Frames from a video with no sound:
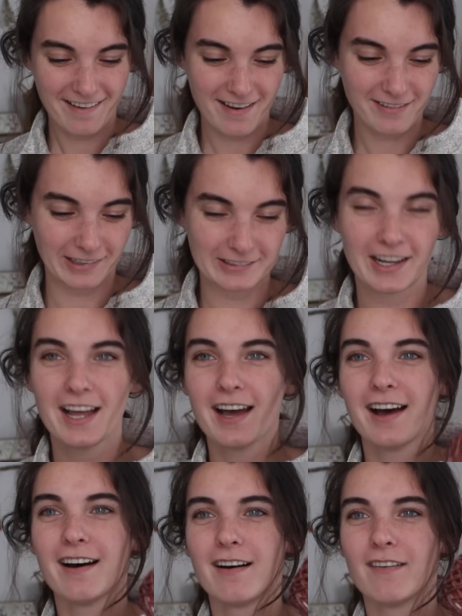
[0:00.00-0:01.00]
Oh
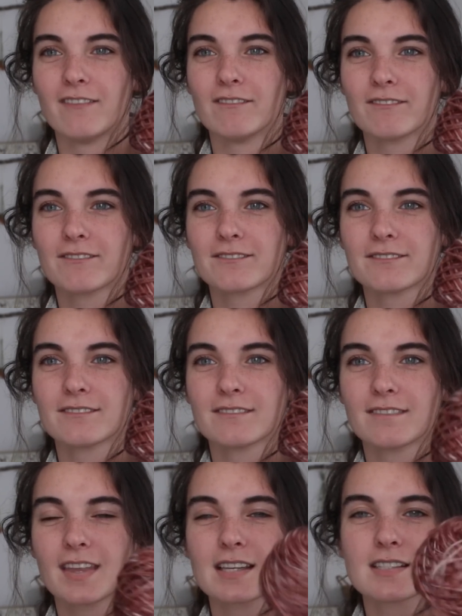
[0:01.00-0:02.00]
well.
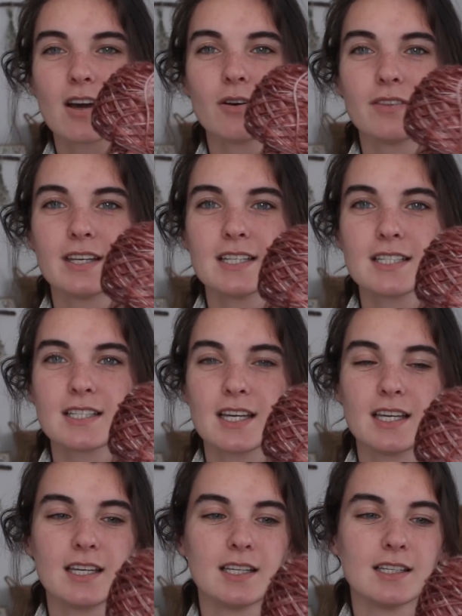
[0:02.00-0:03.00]
So this
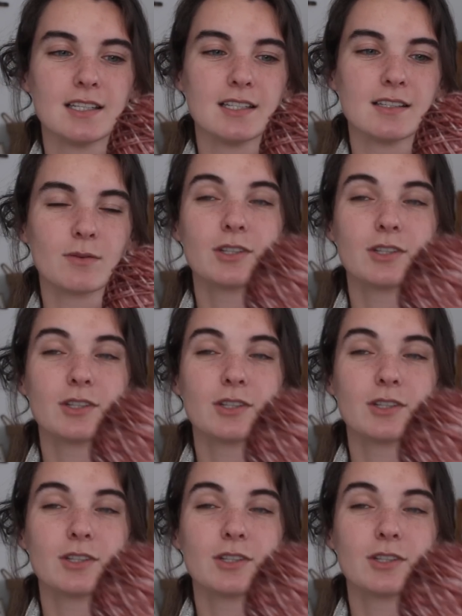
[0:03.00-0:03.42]
is